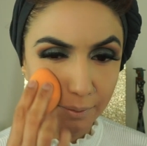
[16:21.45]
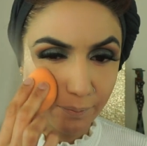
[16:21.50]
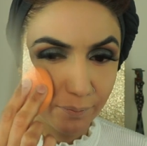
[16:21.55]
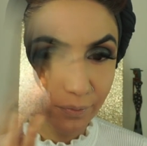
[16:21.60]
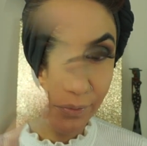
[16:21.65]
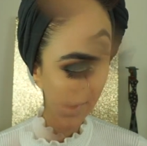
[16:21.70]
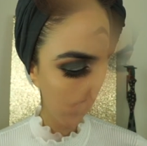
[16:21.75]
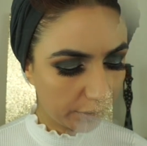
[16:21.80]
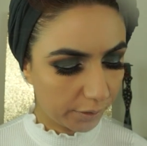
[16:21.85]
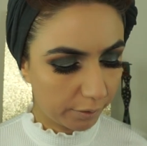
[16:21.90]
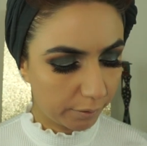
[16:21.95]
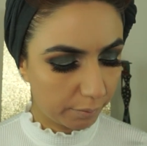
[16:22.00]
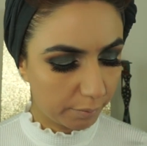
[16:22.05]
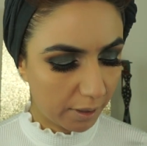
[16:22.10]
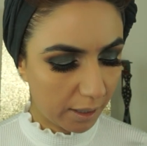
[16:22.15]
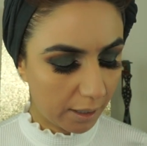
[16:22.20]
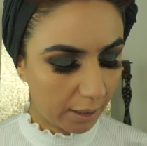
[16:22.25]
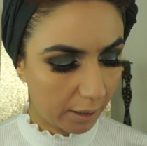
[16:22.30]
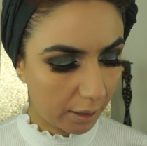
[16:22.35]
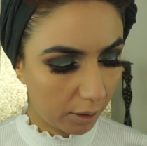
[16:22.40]
And with
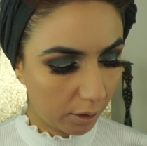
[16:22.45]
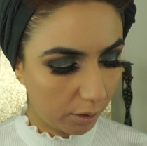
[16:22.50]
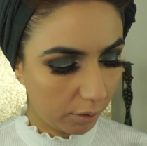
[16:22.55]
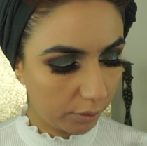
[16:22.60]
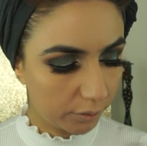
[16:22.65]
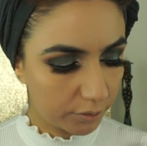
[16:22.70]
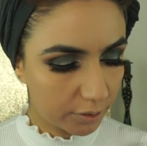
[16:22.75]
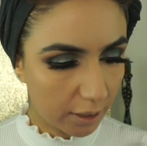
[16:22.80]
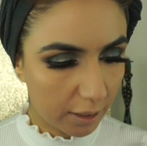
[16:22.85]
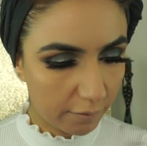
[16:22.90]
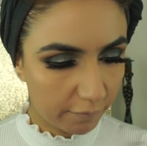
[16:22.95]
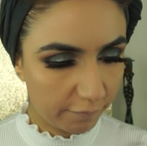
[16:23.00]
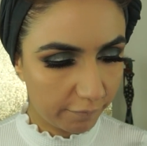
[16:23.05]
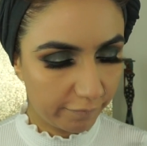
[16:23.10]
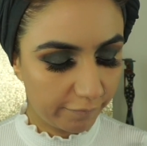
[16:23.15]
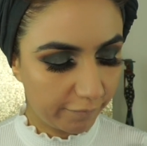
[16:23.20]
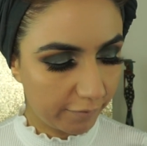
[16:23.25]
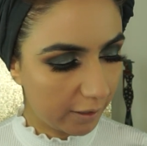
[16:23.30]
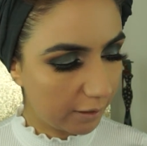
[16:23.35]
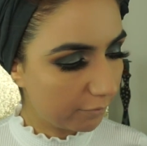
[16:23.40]
my all-time
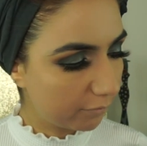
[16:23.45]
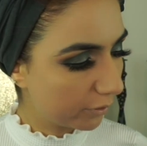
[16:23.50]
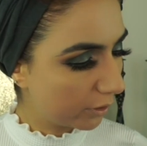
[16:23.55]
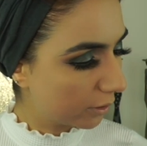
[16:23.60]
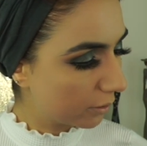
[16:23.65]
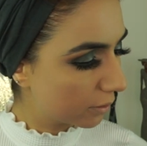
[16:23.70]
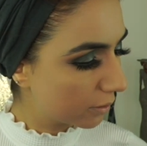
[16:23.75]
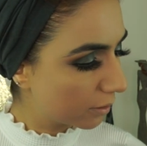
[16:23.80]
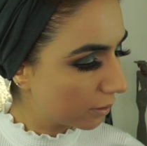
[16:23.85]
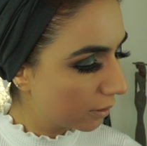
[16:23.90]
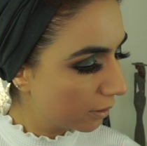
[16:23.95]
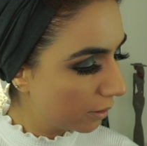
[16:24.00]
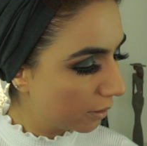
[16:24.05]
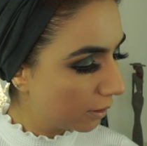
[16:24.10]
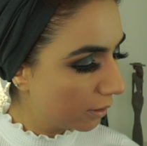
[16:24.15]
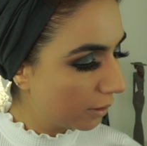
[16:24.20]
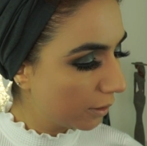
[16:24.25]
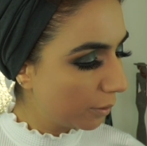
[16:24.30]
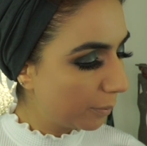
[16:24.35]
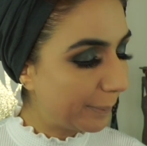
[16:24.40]
favorite
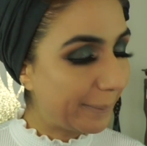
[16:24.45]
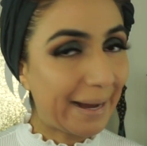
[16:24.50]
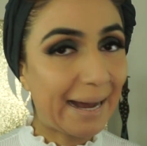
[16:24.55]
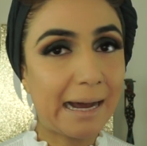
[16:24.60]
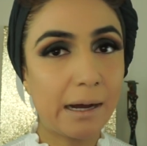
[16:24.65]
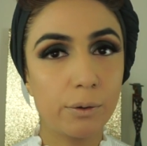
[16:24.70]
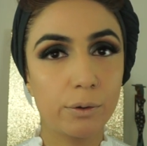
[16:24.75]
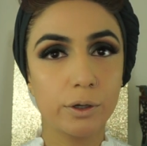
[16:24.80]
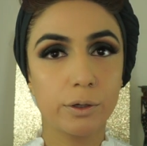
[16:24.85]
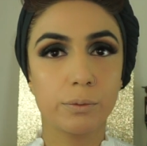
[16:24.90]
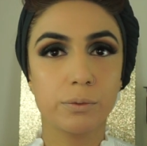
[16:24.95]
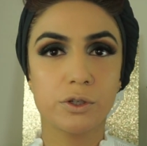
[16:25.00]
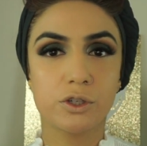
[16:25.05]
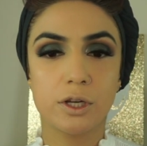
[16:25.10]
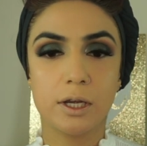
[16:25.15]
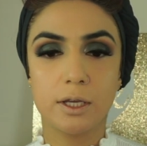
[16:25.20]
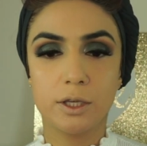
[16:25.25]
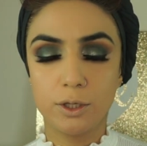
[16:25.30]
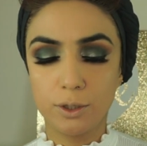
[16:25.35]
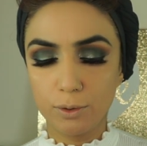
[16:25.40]
powder,
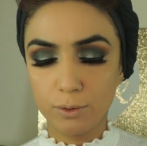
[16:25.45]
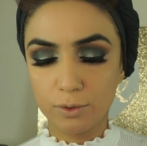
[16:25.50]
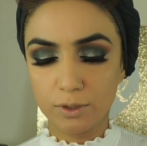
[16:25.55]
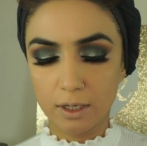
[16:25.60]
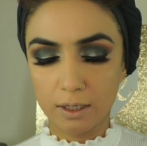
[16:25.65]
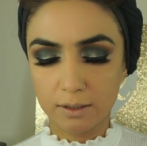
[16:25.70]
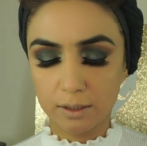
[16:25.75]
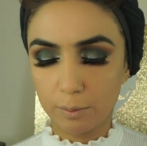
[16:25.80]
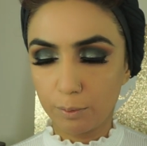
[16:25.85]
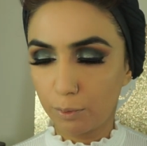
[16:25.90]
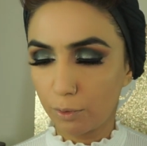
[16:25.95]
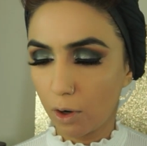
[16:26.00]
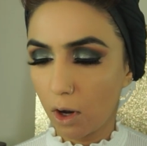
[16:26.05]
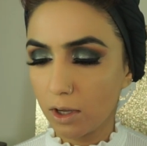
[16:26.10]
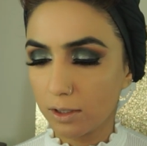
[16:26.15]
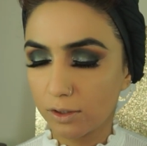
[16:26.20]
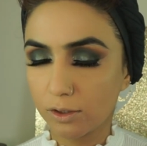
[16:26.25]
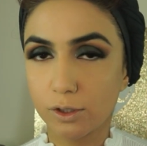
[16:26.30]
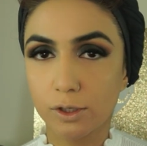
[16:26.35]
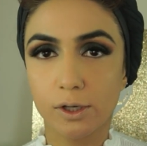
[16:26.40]
which I use as a
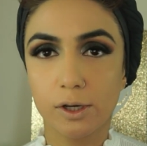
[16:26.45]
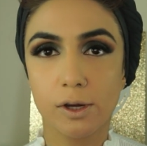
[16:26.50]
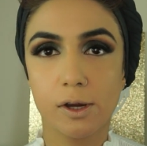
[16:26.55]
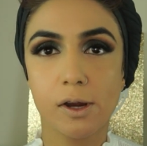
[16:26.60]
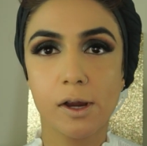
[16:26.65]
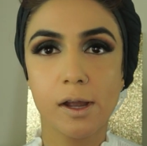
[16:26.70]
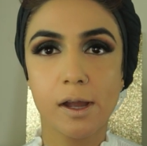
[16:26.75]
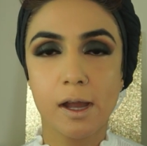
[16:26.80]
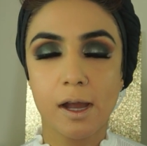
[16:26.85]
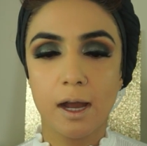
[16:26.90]
bronzer,